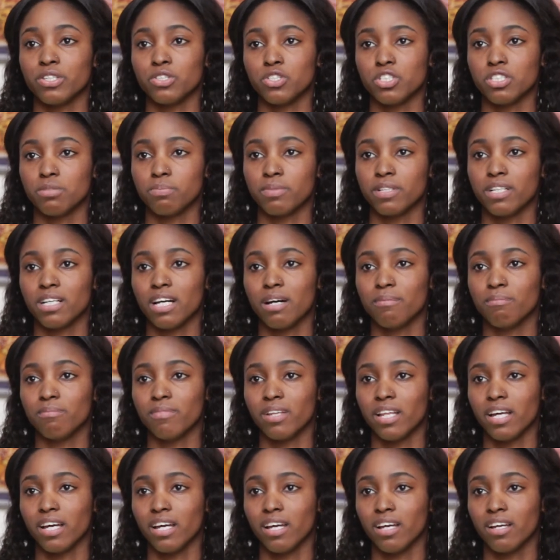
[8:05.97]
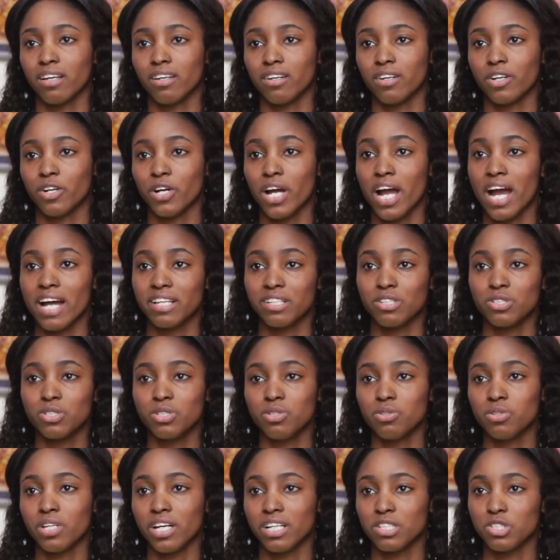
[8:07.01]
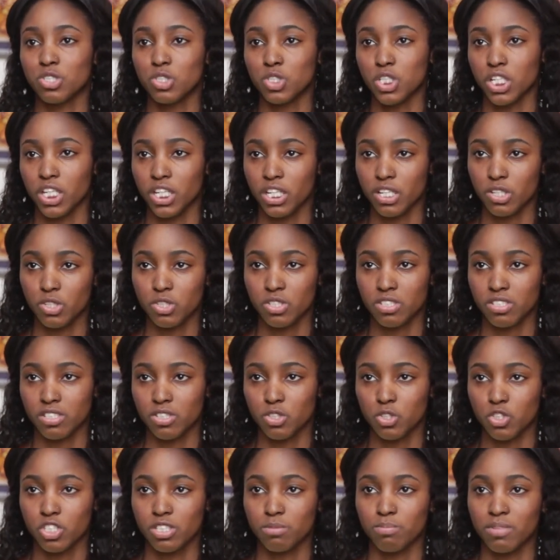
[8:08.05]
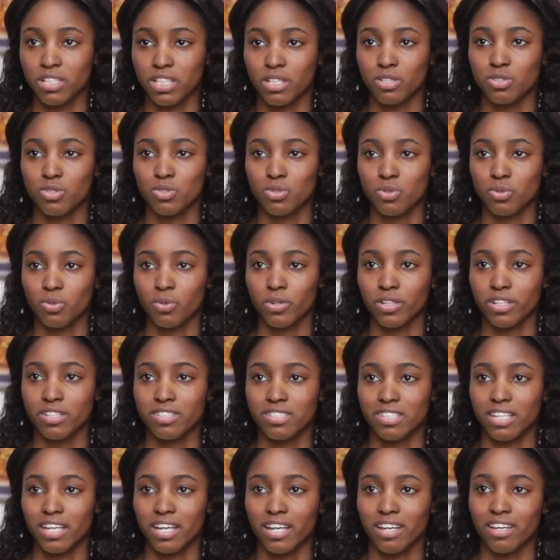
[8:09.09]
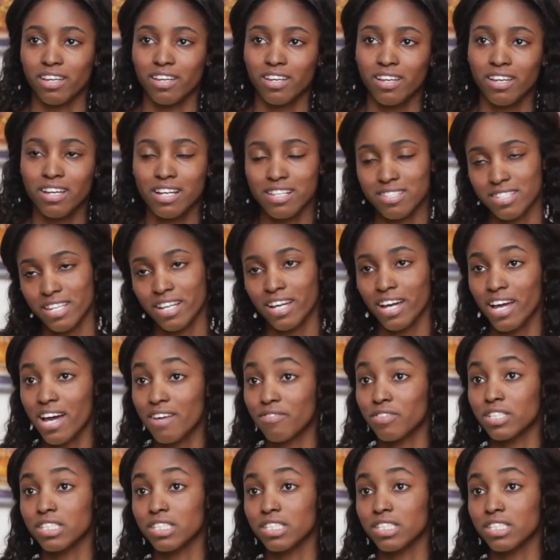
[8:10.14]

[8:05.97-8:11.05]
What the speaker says: She's become like, her attitude has changed since she's been in school, and it's like I have a